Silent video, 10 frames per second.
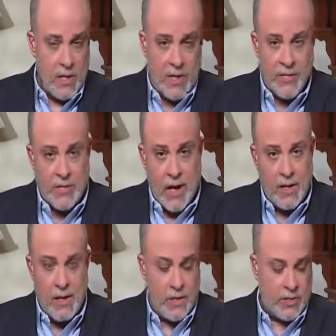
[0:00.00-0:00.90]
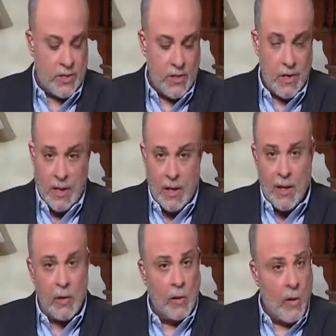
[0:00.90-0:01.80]
You didn't say any of this in your
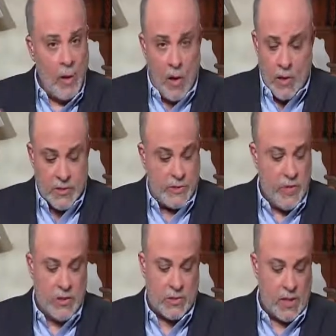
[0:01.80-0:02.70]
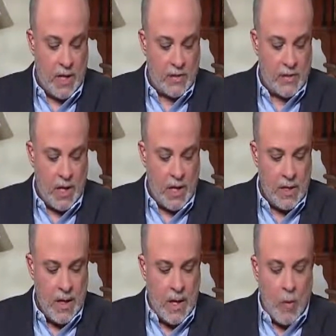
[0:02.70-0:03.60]
long speech last
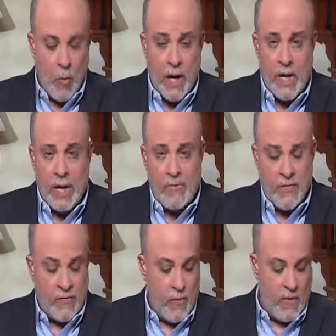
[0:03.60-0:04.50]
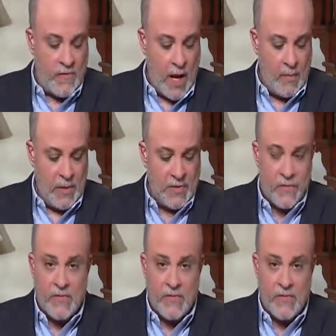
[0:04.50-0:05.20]
night. 1 in every 4 families